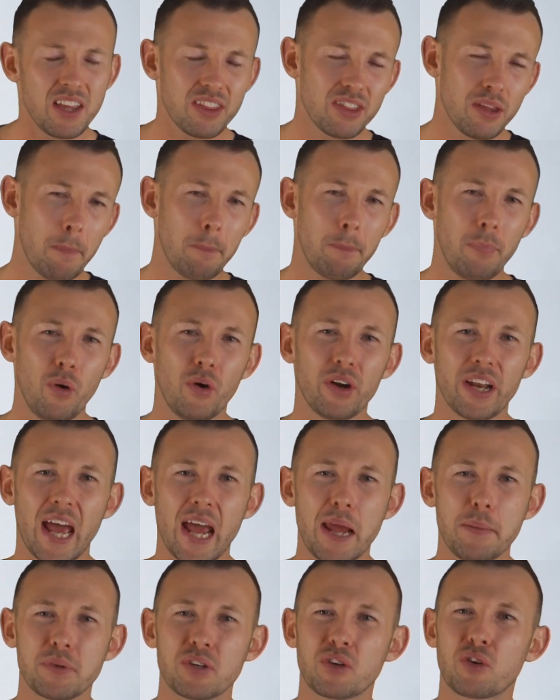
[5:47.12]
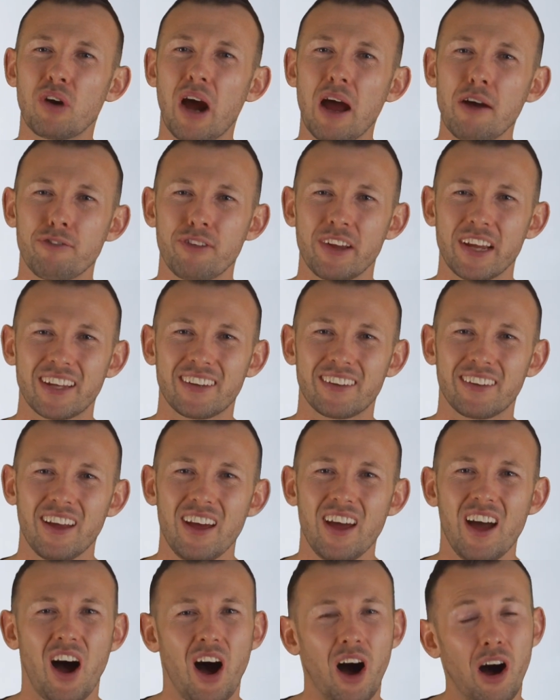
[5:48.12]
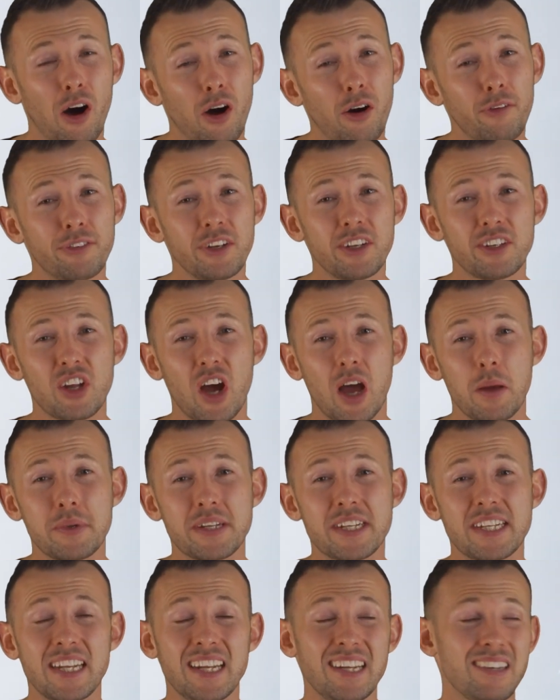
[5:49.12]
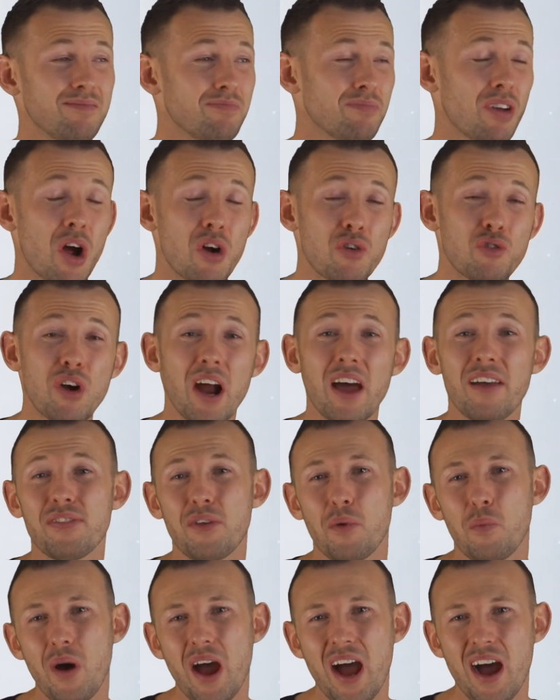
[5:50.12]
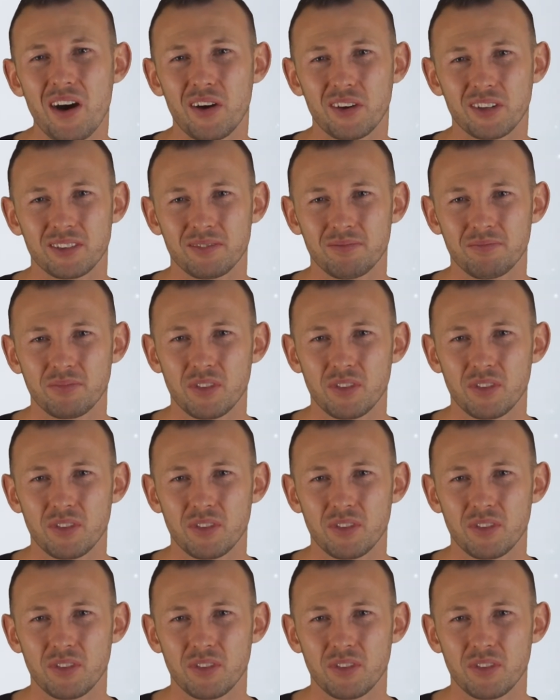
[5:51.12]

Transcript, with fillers: The Bored Apes graphics are oftentimes seen around the world.